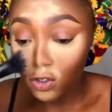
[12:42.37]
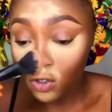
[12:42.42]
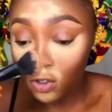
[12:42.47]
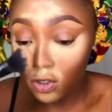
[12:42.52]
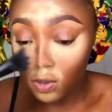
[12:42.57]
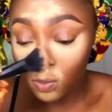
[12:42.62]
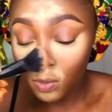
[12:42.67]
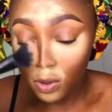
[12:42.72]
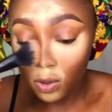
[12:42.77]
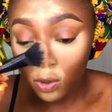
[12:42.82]

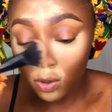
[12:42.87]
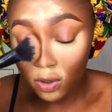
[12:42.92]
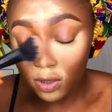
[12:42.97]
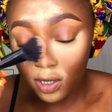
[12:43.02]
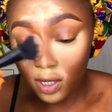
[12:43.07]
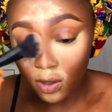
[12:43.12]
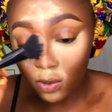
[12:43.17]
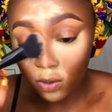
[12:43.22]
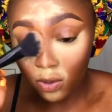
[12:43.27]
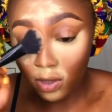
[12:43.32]
just because
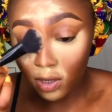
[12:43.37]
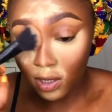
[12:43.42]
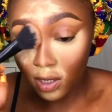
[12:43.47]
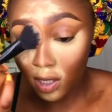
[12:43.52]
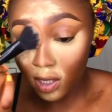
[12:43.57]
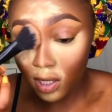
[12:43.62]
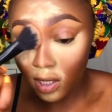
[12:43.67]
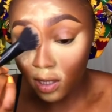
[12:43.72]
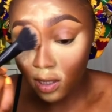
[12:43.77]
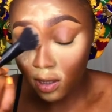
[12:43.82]
I was
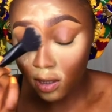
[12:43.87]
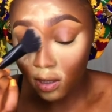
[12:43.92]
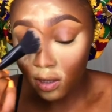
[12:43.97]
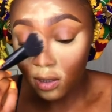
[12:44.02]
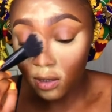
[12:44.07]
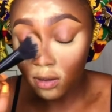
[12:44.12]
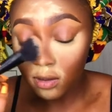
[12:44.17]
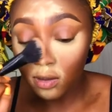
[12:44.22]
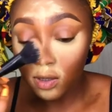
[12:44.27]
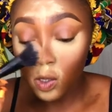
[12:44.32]
scared
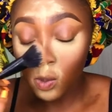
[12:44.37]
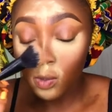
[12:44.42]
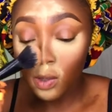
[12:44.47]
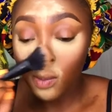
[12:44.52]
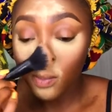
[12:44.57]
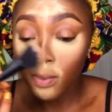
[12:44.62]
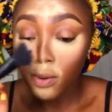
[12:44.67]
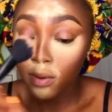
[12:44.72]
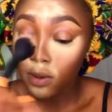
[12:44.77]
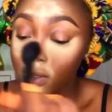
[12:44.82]
to tell my
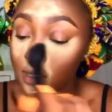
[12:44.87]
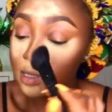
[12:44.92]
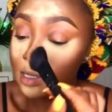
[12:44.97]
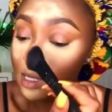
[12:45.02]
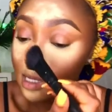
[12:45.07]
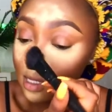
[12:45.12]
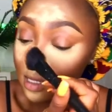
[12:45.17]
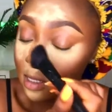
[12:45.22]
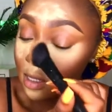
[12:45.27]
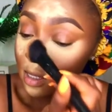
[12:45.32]
parents
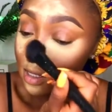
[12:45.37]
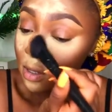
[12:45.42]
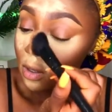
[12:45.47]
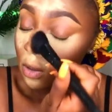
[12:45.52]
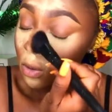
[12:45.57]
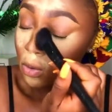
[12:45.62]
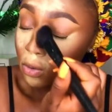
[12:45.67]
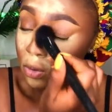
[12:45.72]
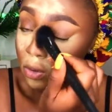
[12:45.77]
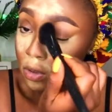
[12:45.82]
that,
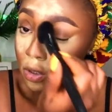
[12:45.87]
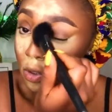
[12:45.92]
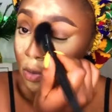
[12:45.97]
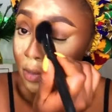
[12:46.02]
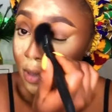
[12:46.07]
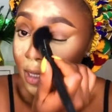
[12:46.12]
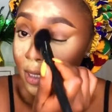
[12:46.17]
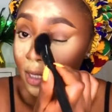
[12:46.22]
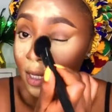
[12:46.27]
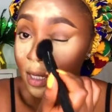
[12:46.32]
or to tell
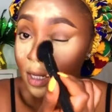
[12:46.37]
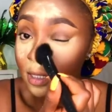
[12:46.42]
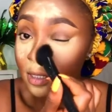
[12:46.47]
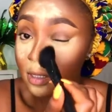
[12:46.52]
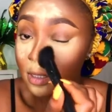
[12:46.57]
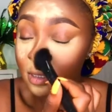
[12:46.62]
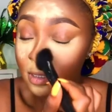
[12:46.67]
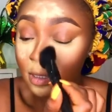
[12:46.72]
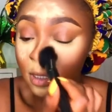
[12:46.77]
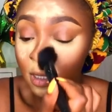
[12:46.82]
my dad
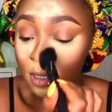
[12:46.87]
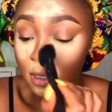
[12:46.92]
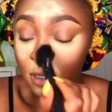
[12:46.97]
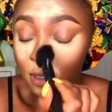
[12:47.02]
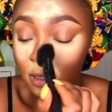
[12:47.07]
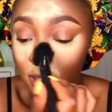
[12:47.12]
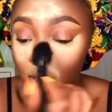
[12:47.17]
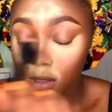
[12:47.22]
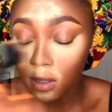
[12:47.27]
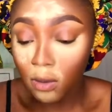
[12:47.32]
that
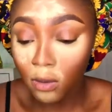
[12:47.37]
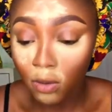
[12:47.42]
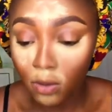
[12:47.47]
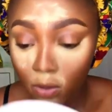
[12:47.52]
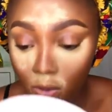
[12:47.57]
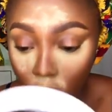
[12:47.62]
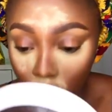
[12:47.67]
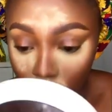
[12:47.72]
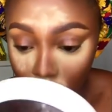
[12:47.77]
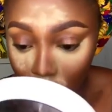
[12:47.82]
was
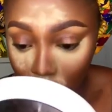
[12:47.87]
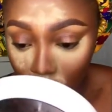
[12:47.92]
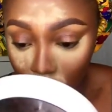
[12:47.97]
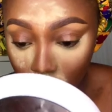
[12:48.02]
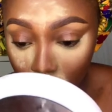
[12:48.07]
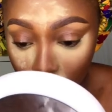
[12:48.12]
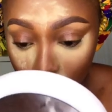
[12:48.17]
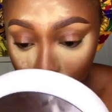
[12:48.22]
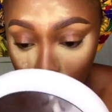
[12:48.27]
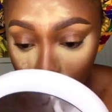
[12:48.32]
what was
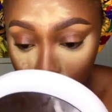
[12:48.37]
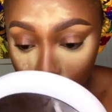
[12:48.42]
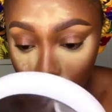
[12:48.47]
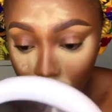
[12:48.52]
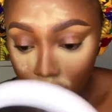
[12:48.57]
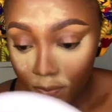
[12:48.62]
actually going on.